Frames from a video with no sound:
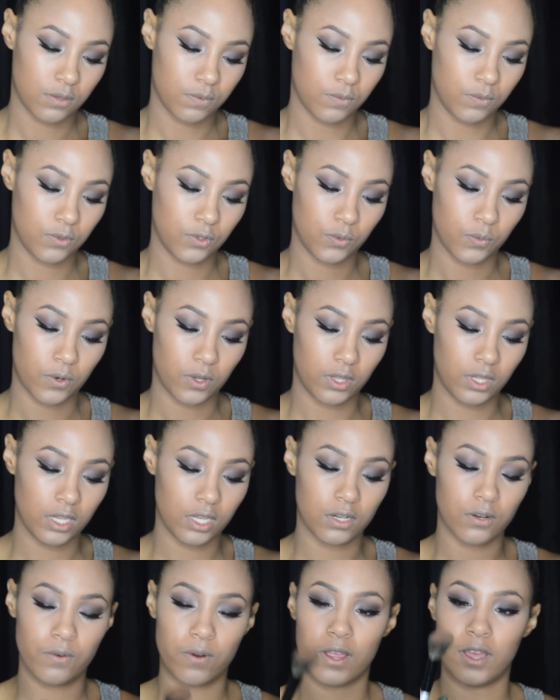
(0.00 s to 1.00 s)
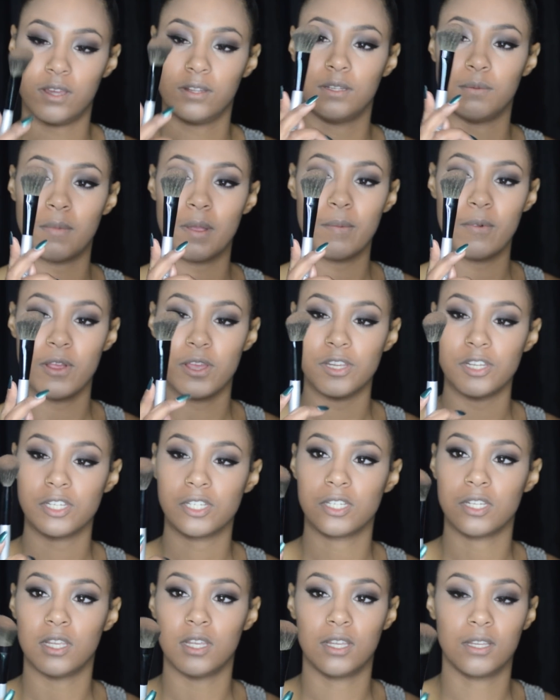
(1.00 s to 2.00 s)
I'm swirling it around in my
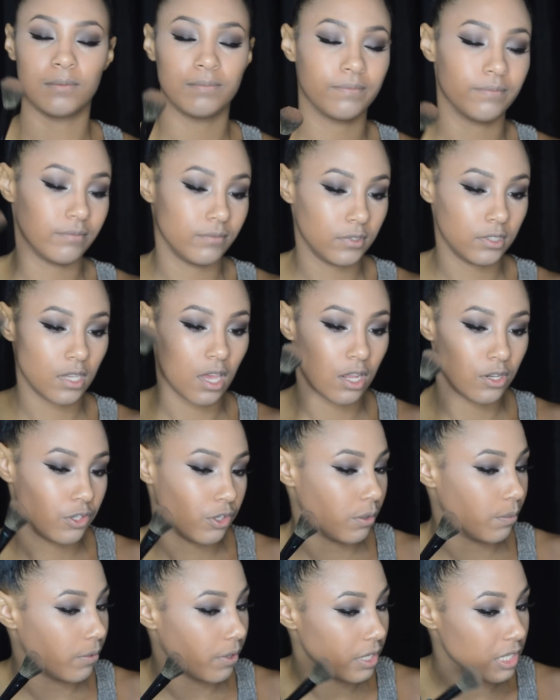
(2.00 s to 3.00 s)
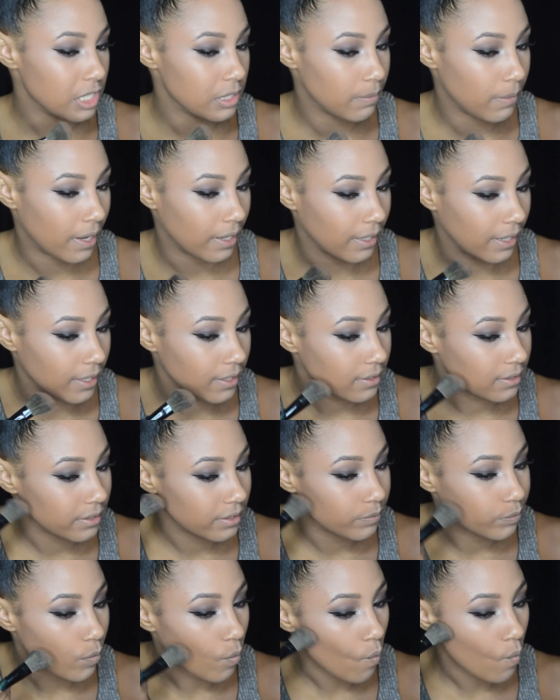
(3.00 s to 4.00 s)
brush, contour brush by
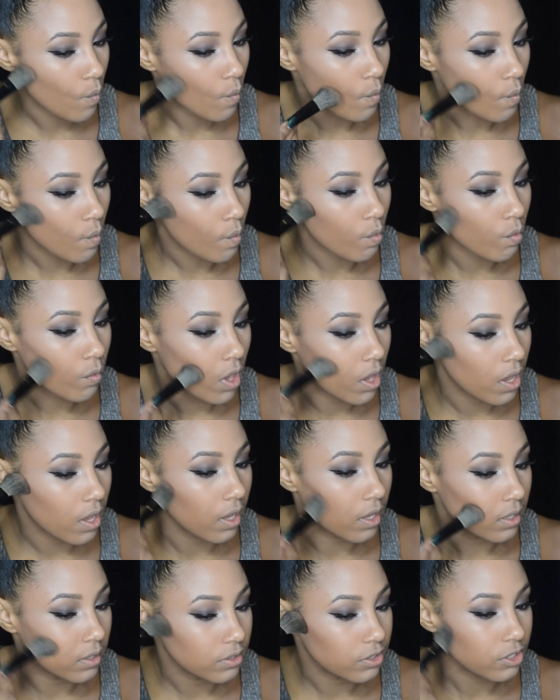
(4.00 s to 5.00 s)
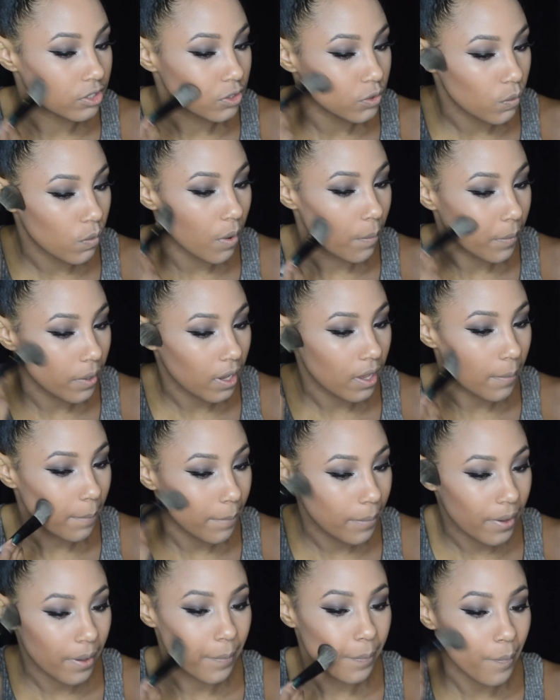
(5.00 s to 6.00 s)
NYX. And just warming up
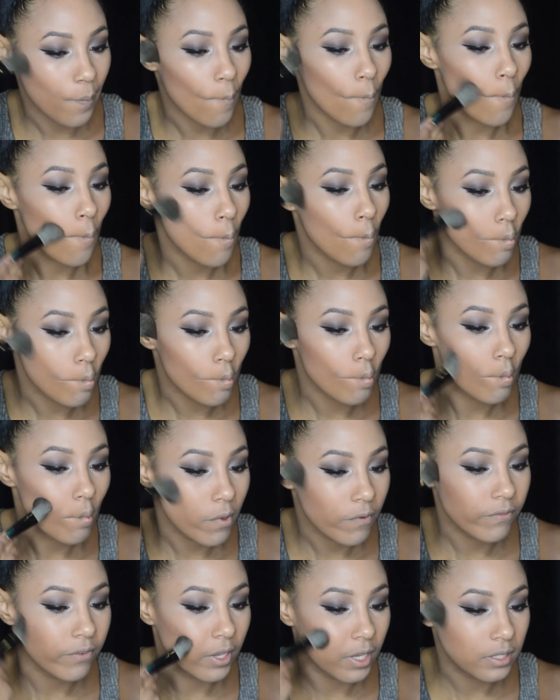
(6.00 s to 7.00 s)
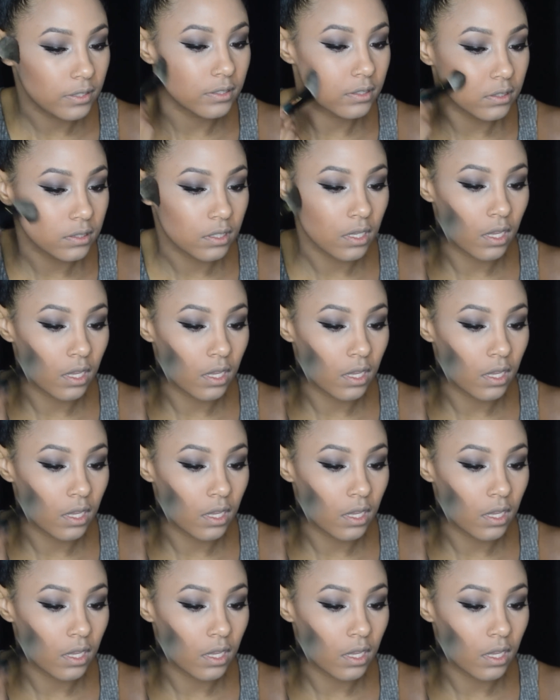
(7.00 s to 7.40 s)
my face.